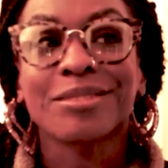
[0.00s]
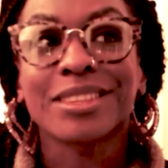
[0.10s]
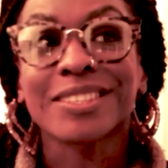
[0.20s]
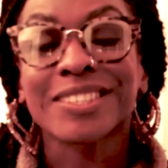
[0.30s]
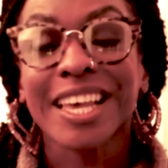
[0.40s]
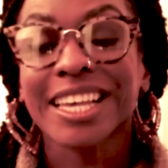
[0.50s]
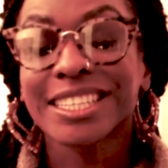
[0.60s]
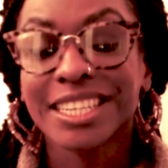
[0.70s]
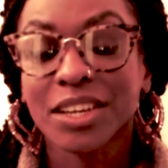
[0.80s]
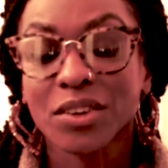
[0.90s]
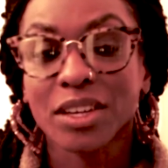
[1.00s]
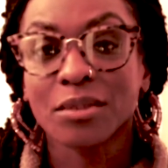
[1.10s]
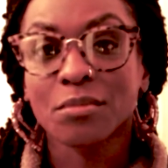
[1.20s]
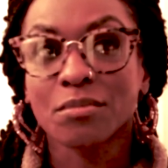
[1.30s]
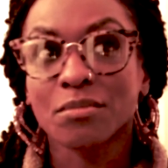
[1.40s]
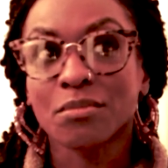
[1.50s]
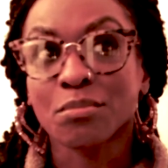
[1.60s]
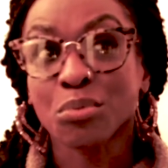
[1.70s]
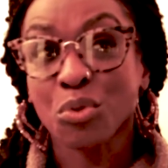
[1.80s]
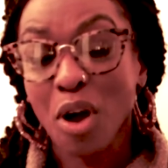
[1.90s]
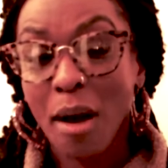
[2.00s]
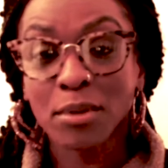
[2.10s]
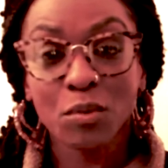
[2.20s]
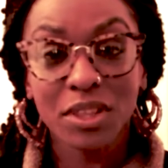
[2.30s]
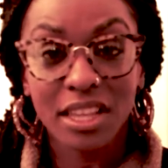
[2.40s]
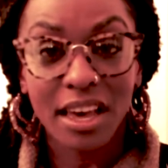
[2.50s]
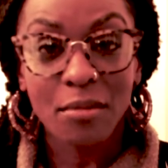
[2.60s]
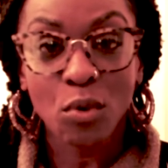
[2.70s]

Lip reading: The secondary problem with that,